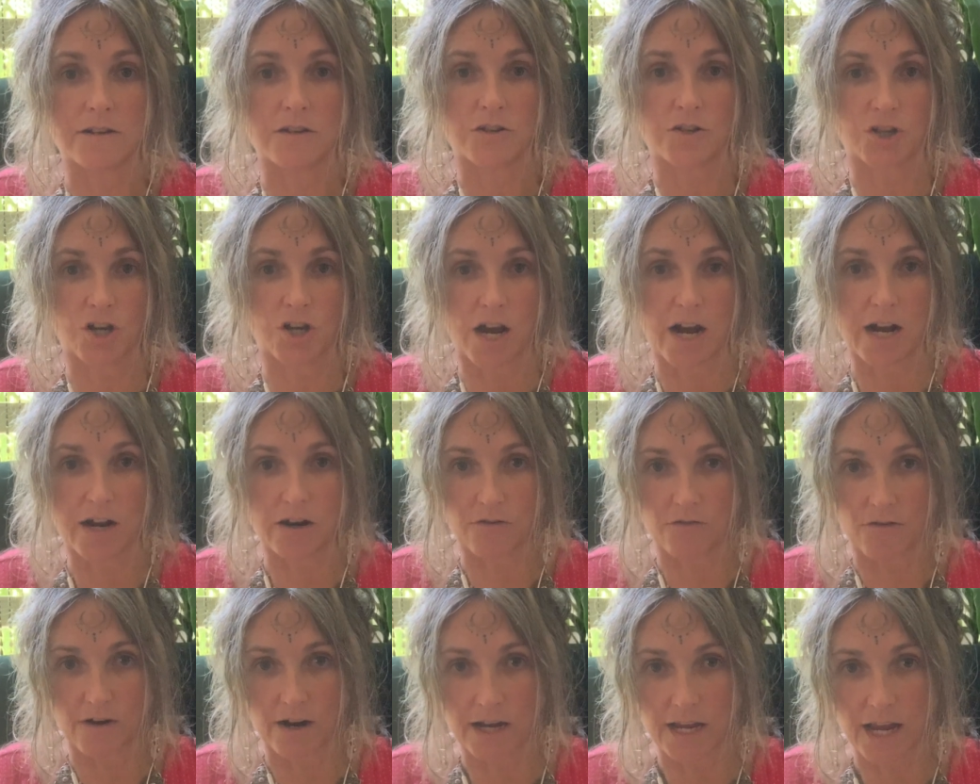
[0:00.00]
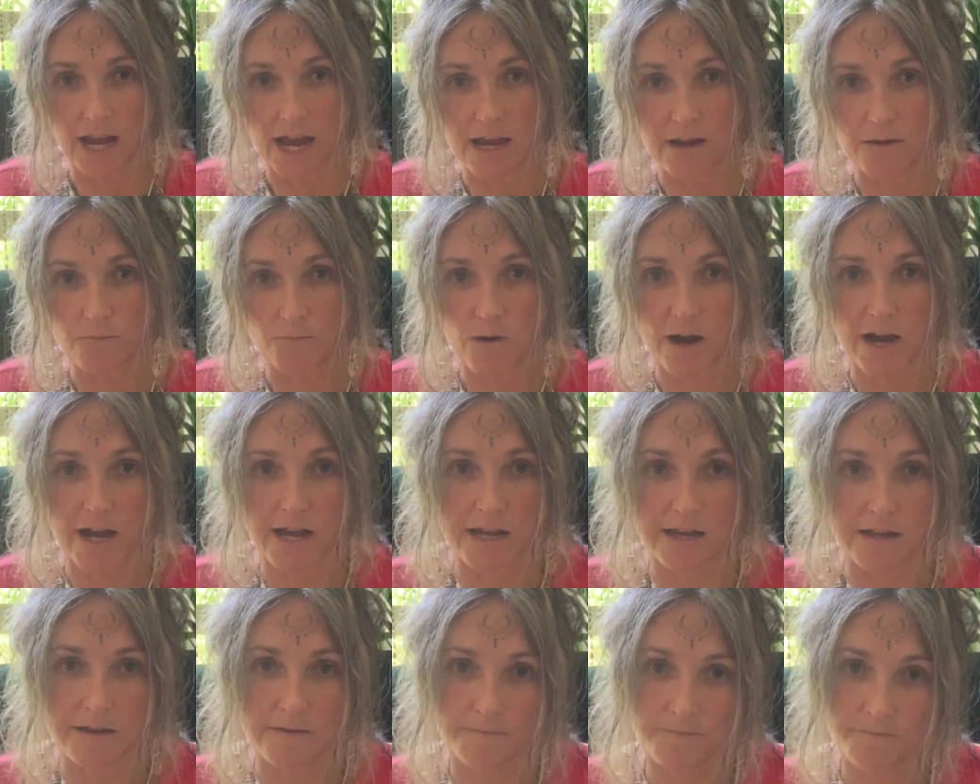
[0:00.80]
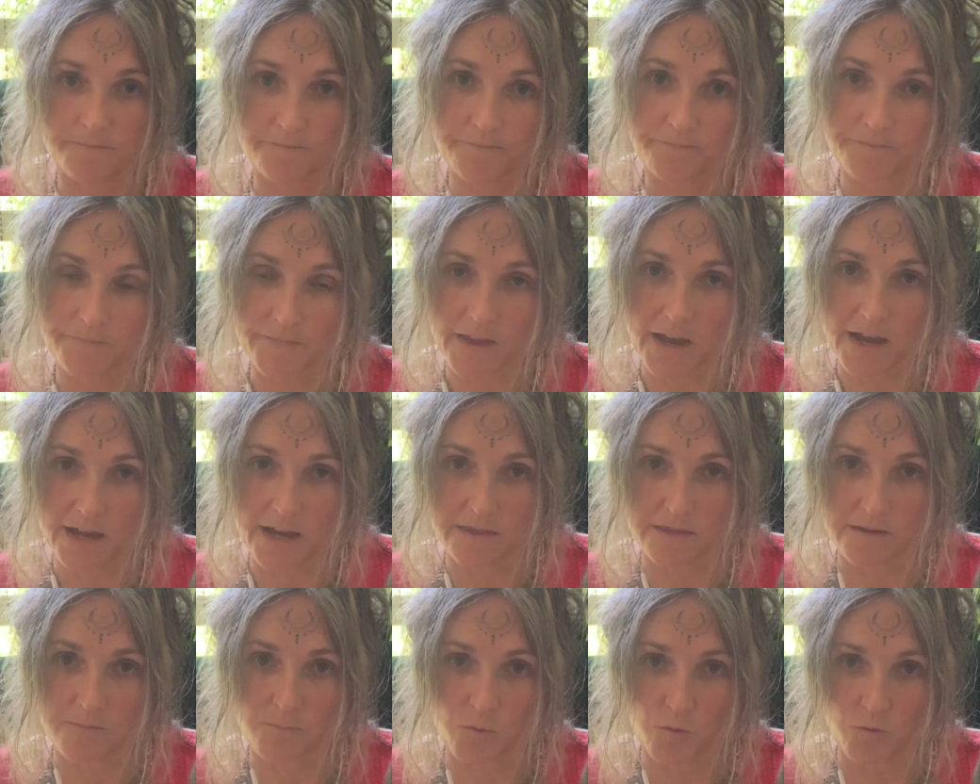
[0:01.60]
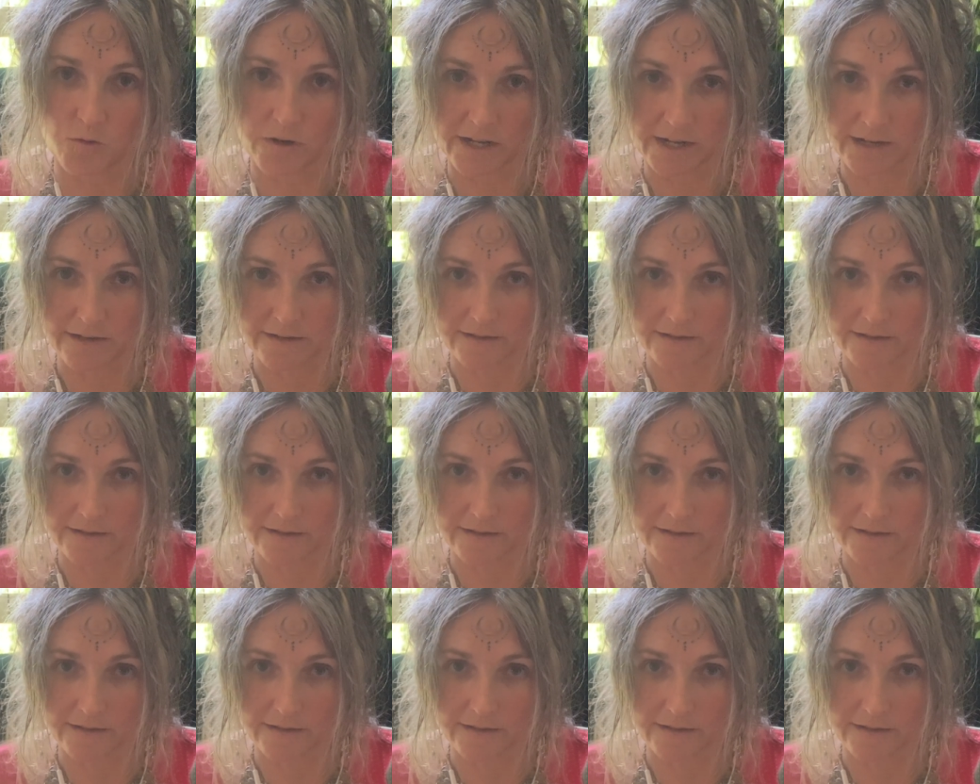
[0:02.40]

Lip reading: chakra gateway and the morning